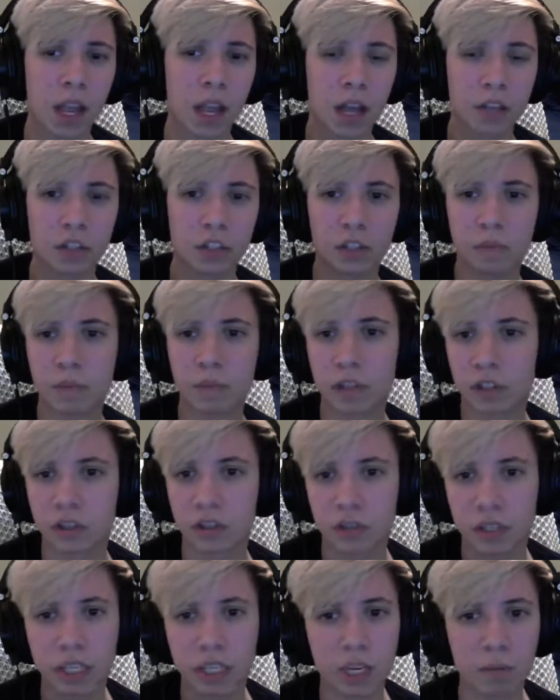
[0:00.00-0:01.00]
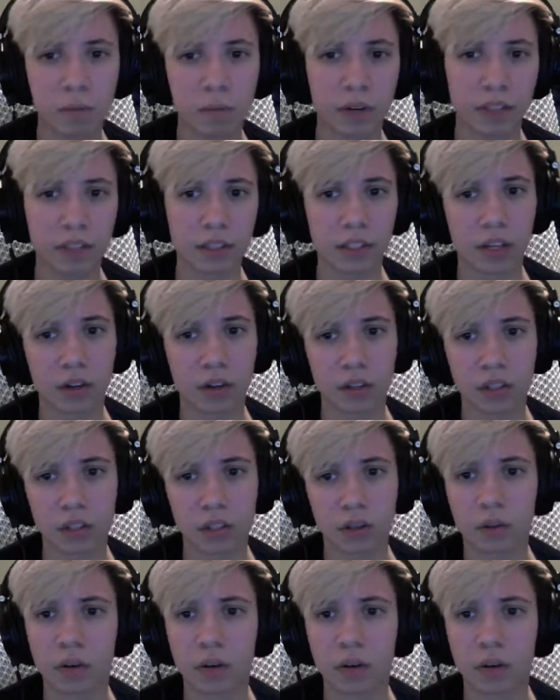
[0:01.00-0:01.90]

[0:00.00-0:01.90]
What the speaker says: just make sure the Keyblade's there too.